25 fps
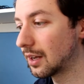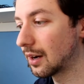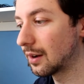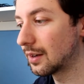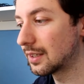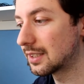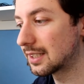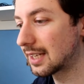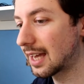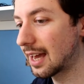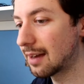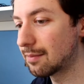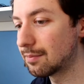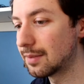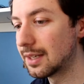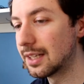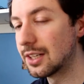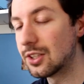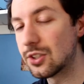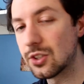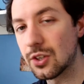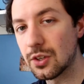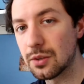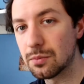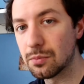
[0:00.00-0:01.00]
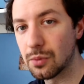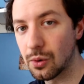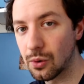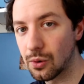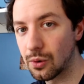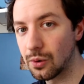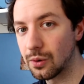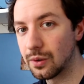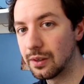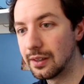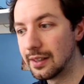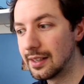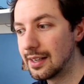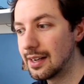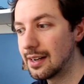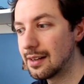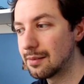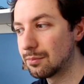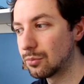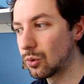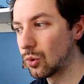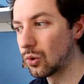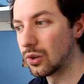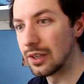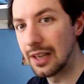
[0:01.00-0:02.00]
He's getting me to do more
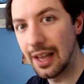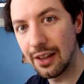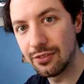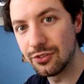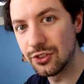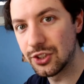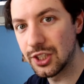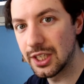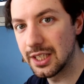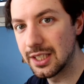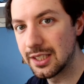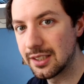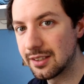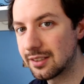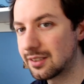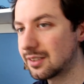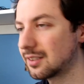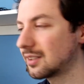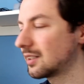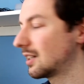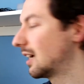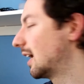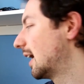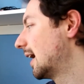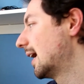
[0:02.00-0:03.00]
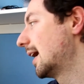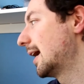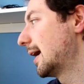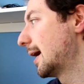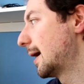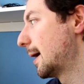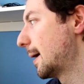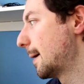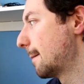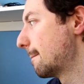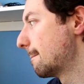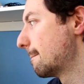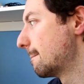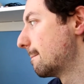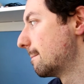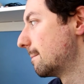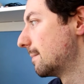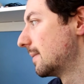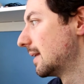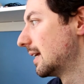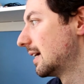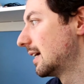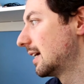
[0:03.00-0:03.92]
lunges, holding